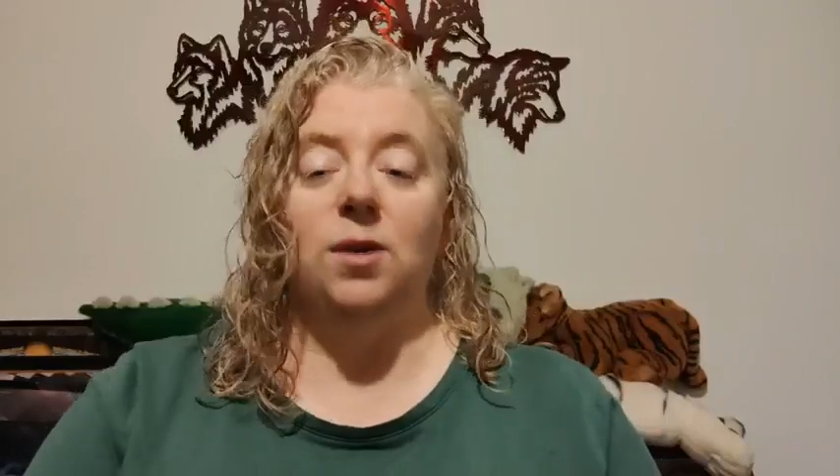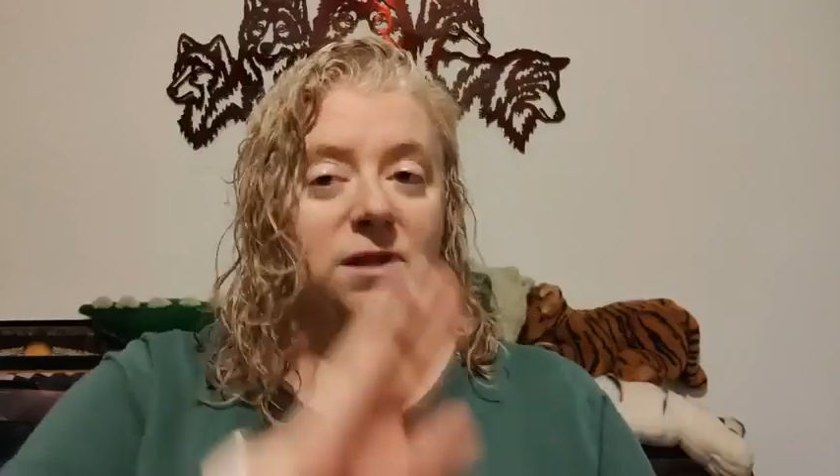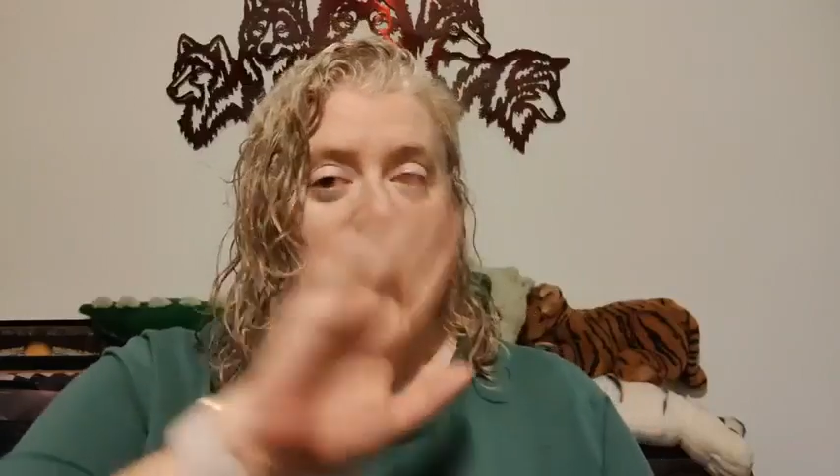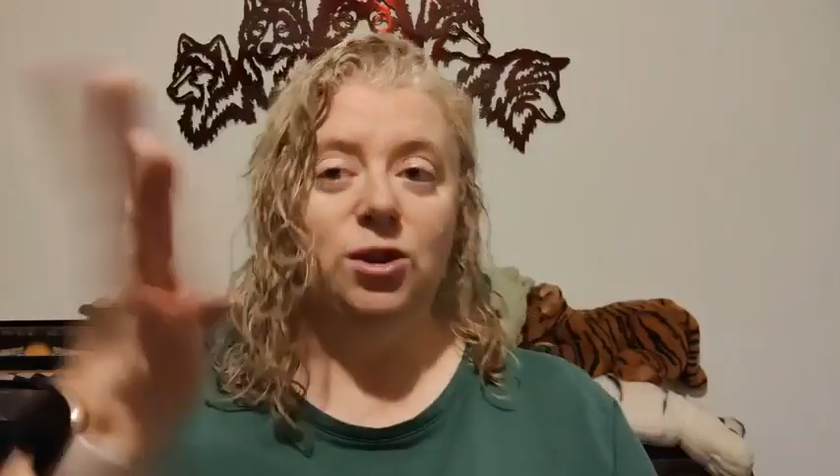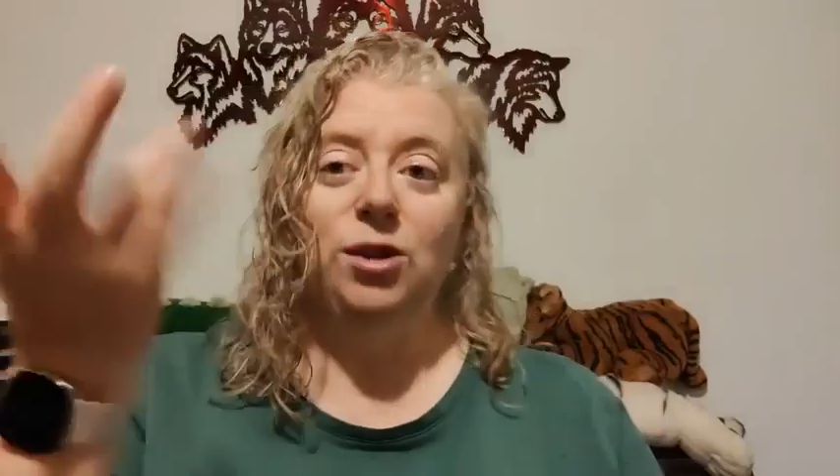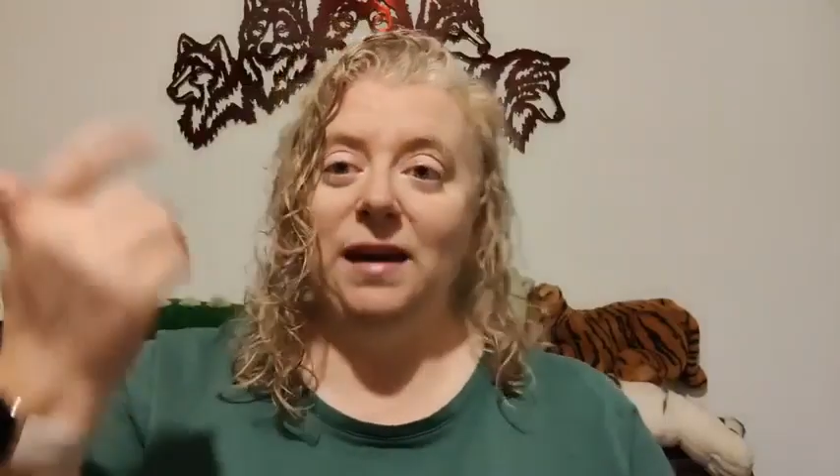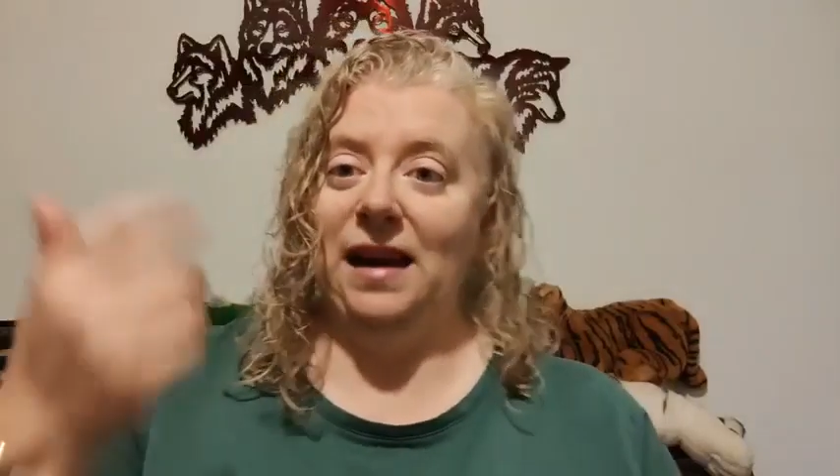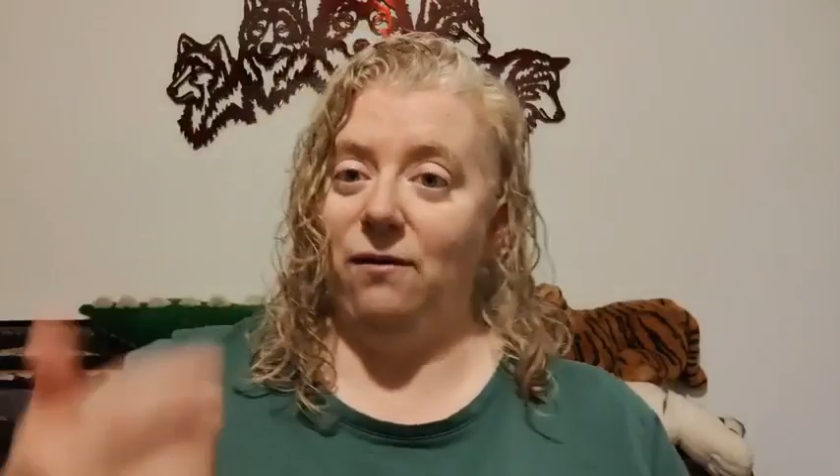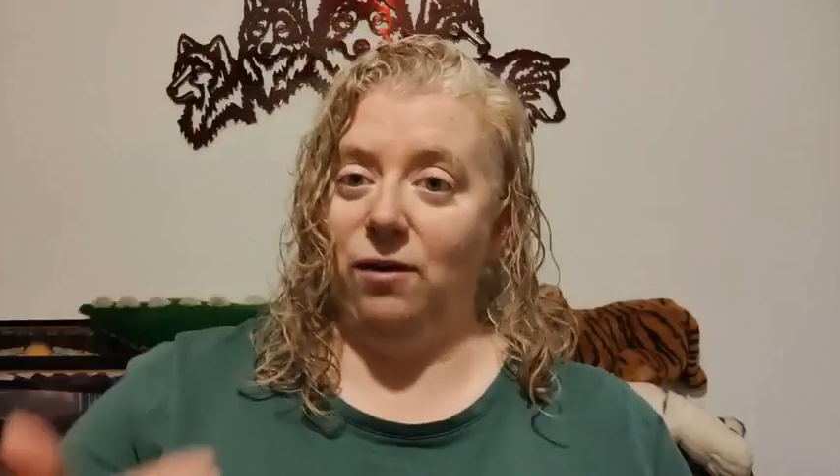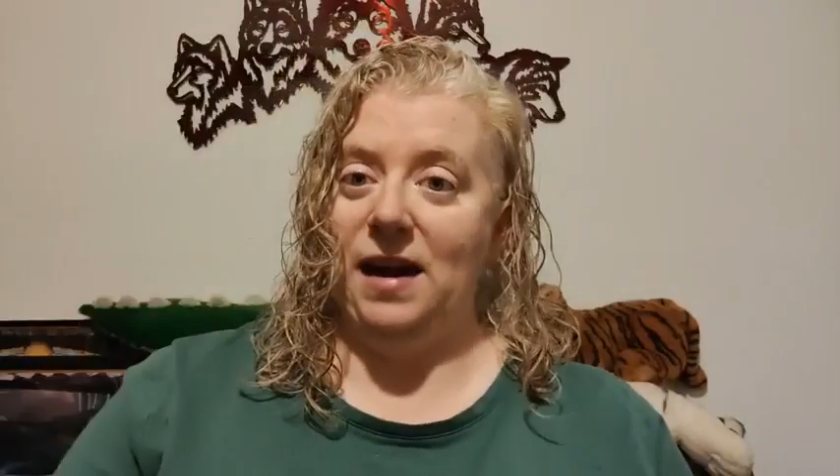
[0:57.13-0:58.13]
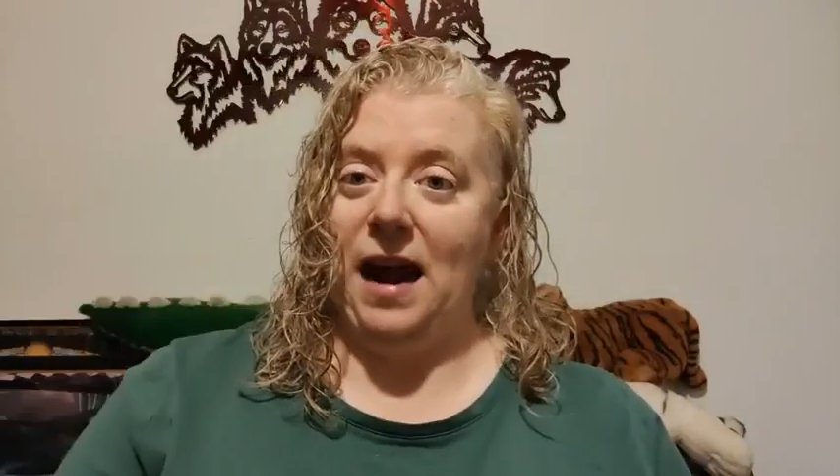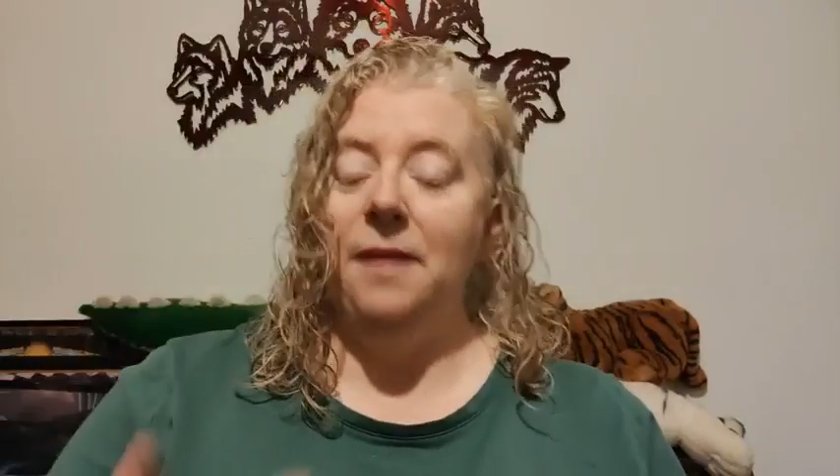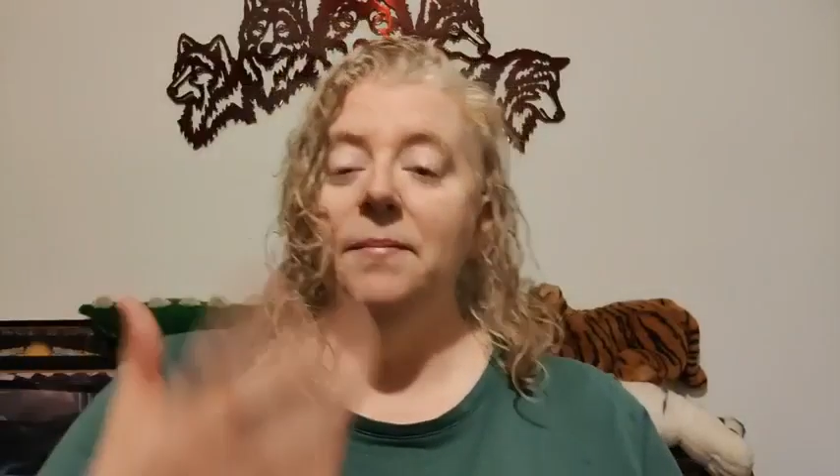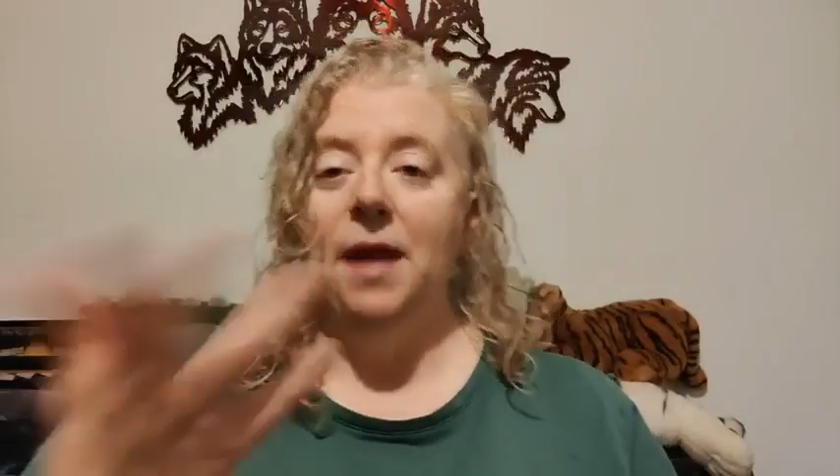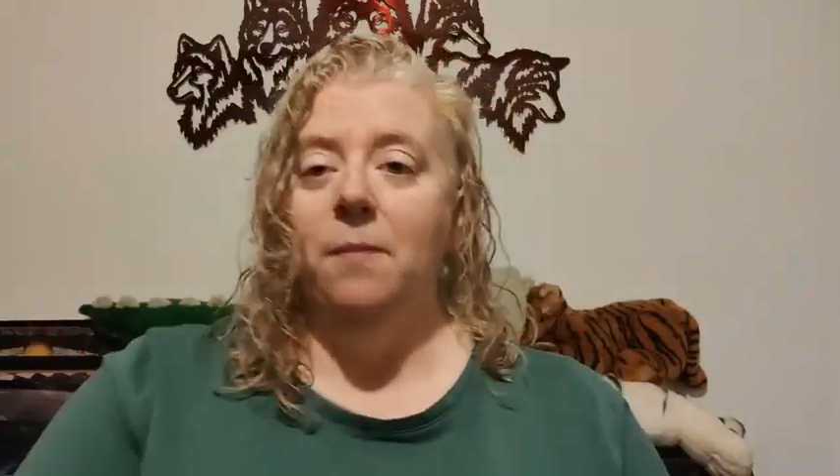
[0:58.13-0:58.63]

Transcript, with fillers: So I'm still doing it every day,